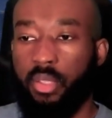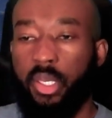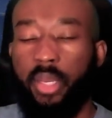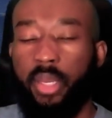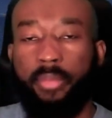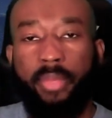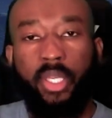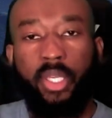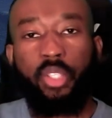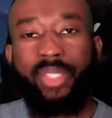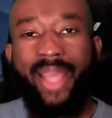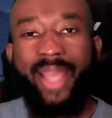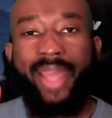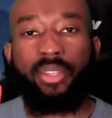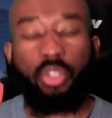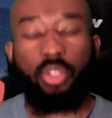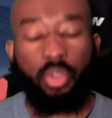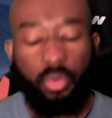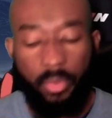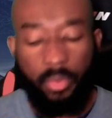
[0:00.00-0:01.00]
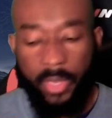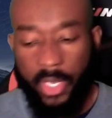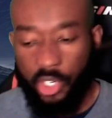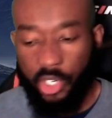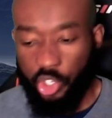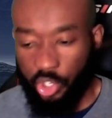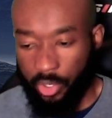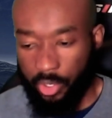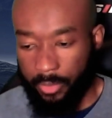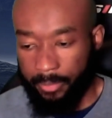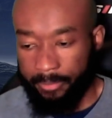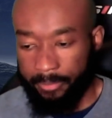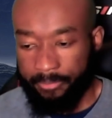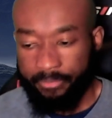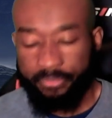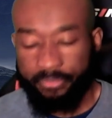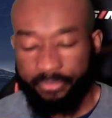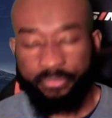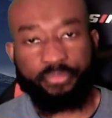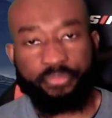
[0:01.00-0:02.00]
because at the creation,
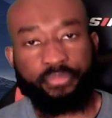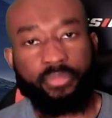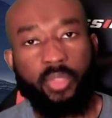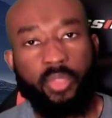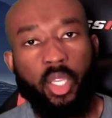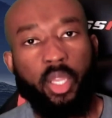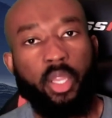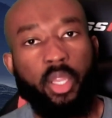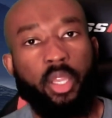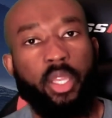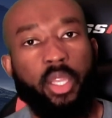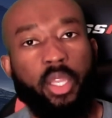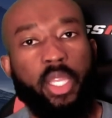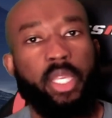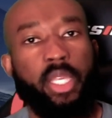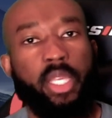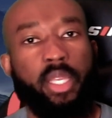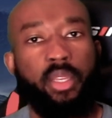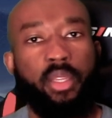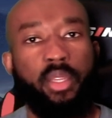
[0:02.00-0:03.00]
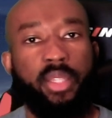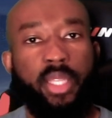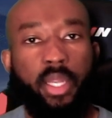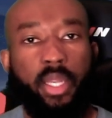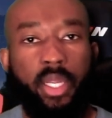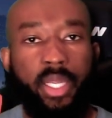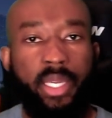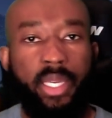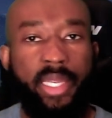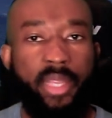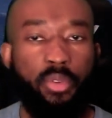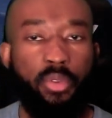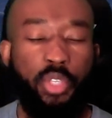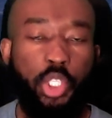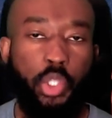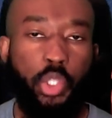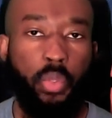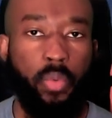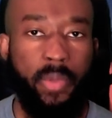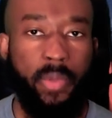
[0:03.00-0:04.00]
there is
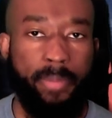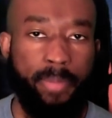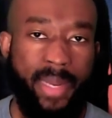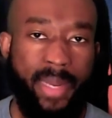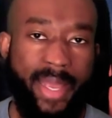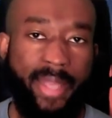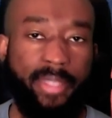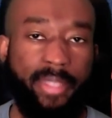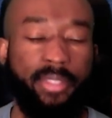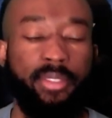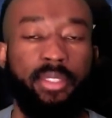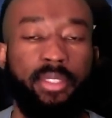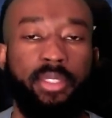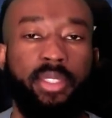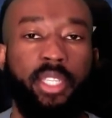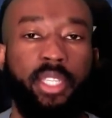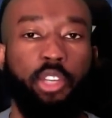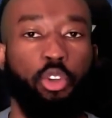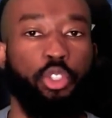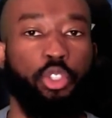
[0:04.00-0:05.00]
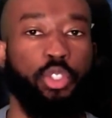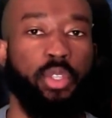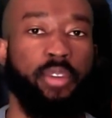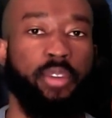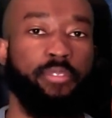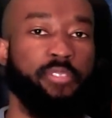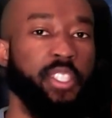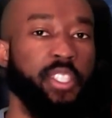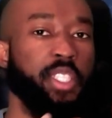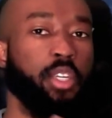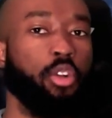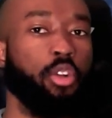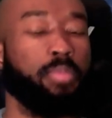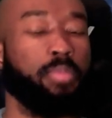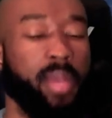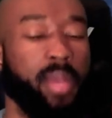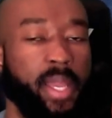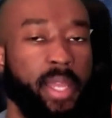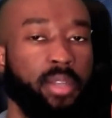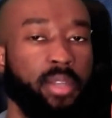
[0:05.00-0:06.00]
three plans. There is the physical
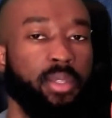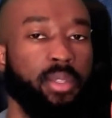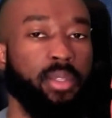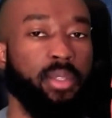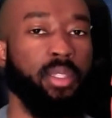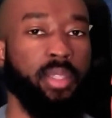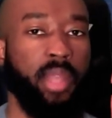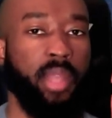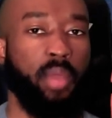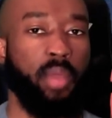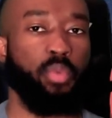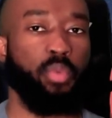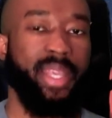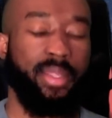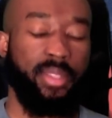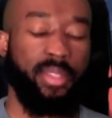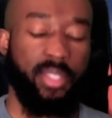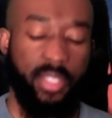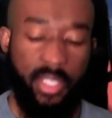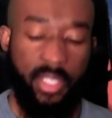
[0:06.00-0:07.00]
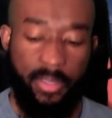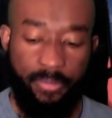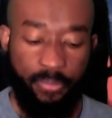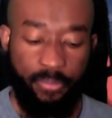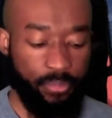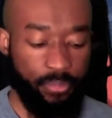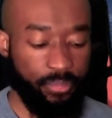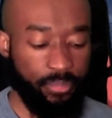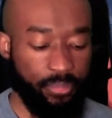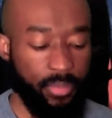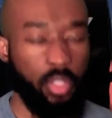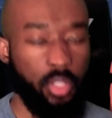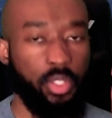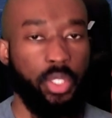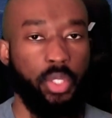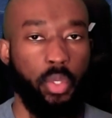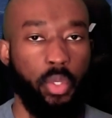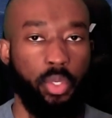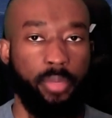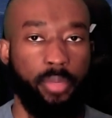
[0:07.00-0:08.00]
plane that we can see,
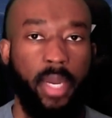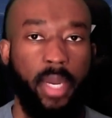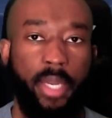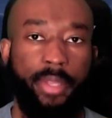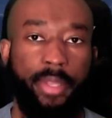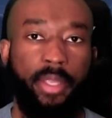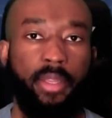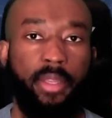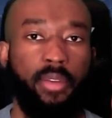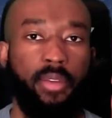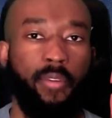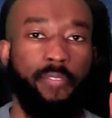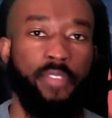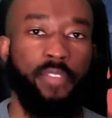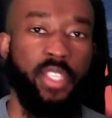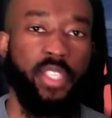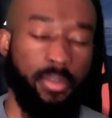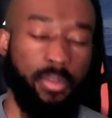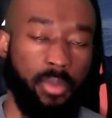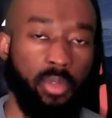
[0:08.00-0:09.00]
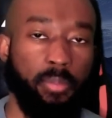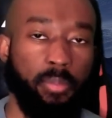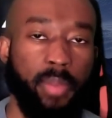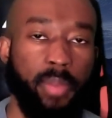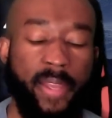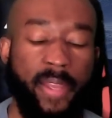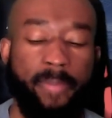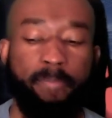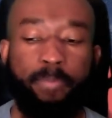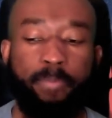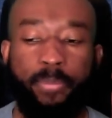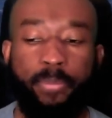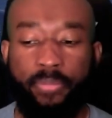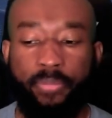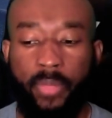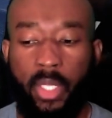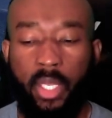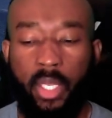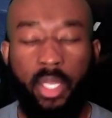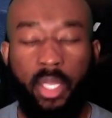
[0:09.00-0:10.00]
so the body, the visible plane.
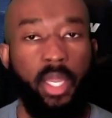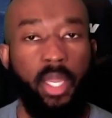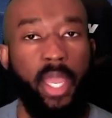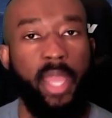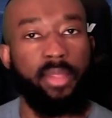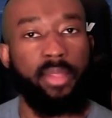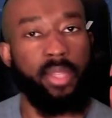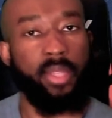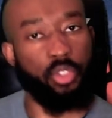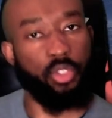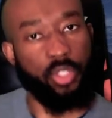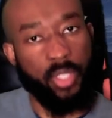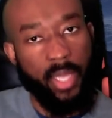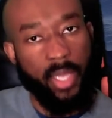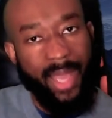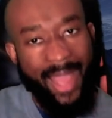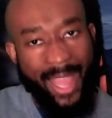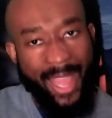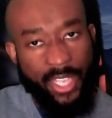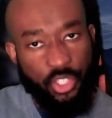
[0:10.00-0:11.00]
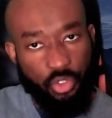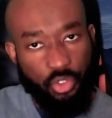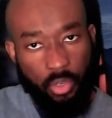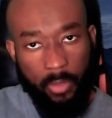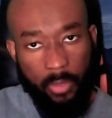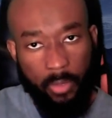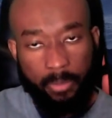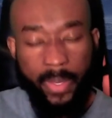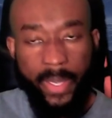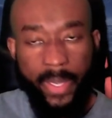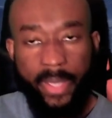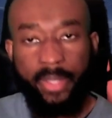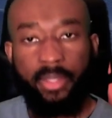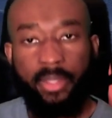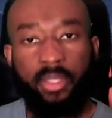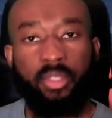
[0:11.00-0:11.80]
And there is the astral plane,